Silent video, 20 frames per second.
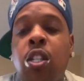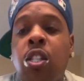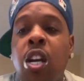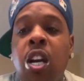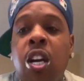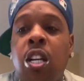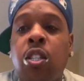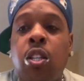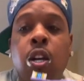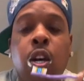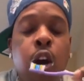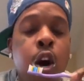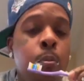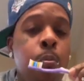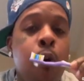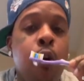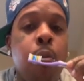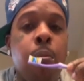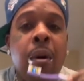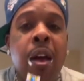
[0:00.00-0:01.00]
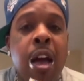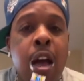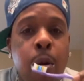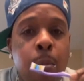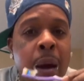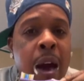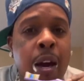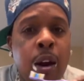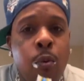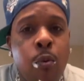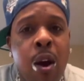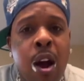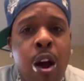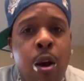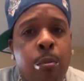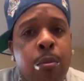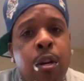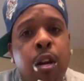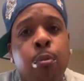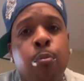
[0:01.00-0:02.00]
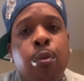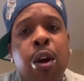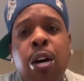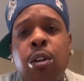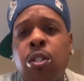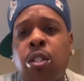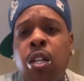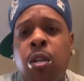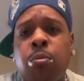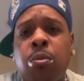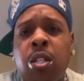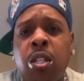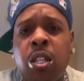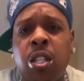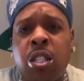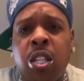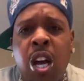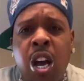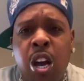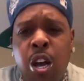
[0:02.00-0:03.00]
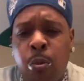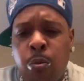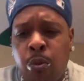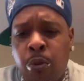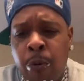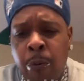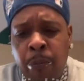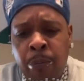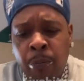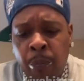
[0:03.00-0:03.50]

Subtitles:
chance to come up. Everybody around me brought something to the table.